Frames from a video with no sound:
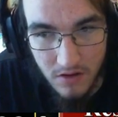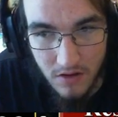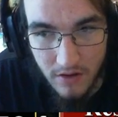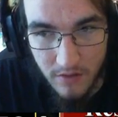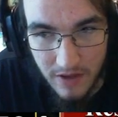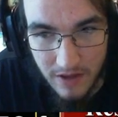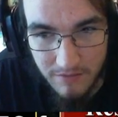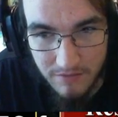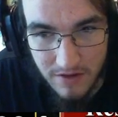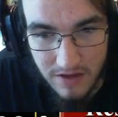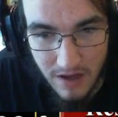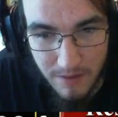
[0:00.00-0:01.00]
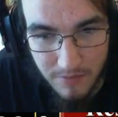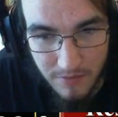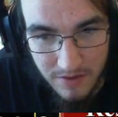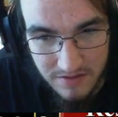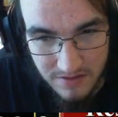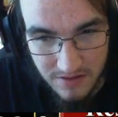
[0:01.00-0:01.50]
we have a couple
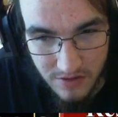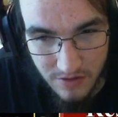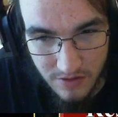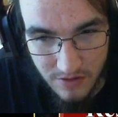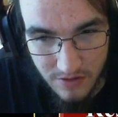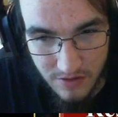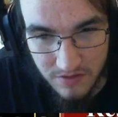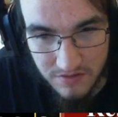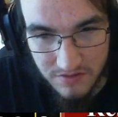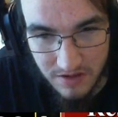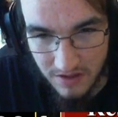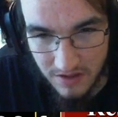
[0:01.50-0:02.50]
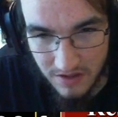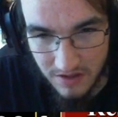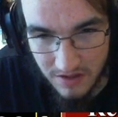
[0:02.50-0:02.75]
ways to clear up the board state if it gets